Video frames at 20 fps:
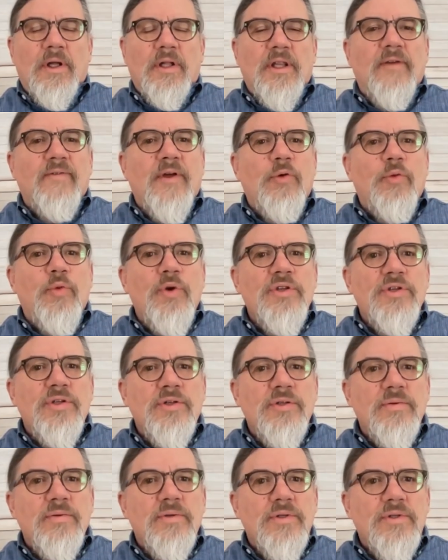They've had
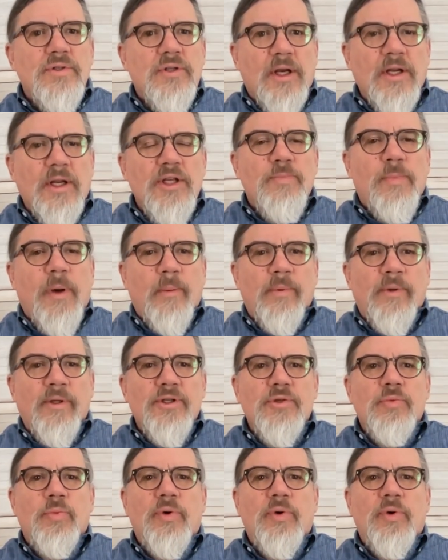recent studies published